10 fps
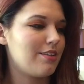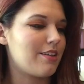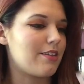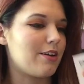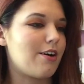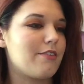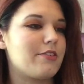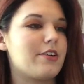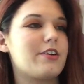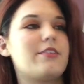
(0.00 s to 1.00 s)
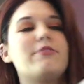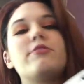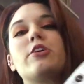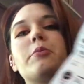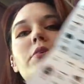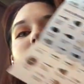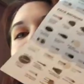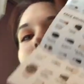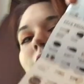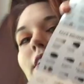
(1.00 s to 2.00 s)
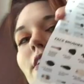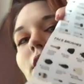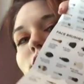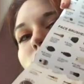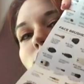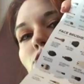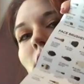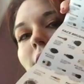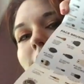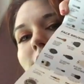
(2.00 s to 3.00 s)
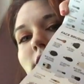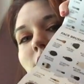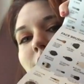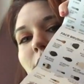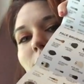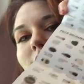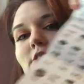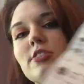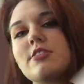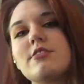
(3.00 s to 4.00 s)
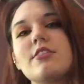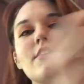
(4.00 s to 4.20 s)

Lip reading: that they offer, from cleaning to drying to all their brushes,